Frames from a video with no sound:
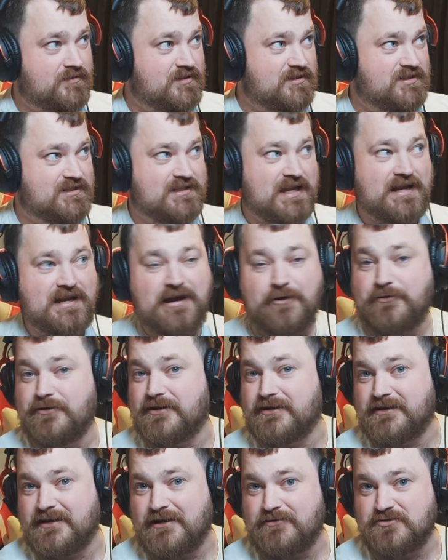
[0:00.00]
sent out an
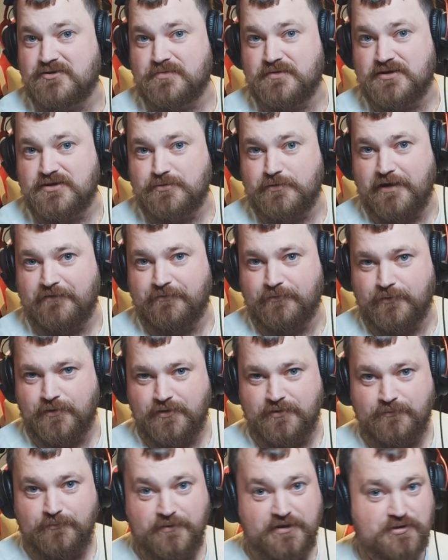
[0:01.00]
announcement to
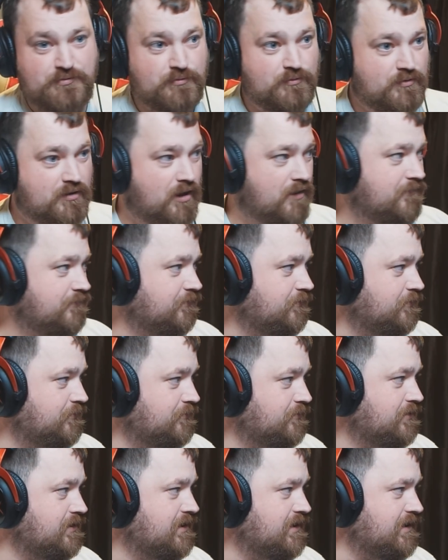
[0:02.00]
everyone, which we'll go
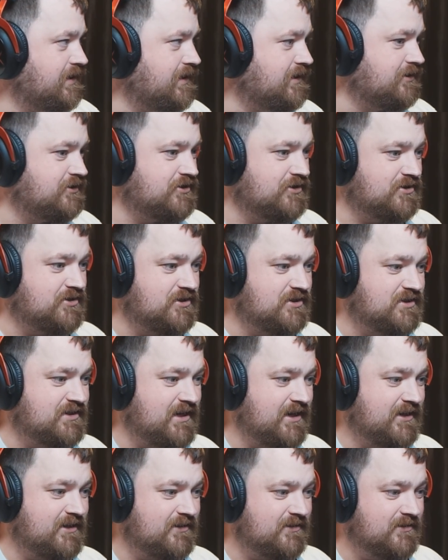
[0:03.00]
through in just a
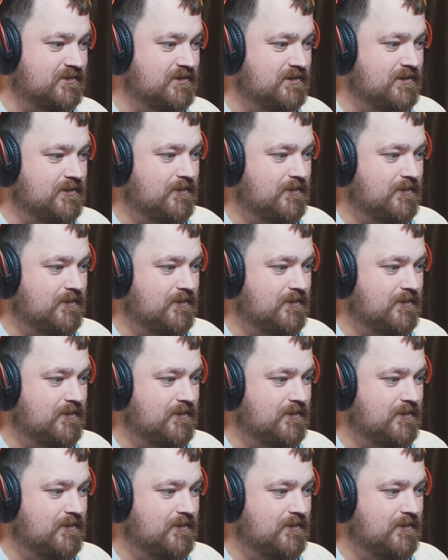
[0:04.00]
second.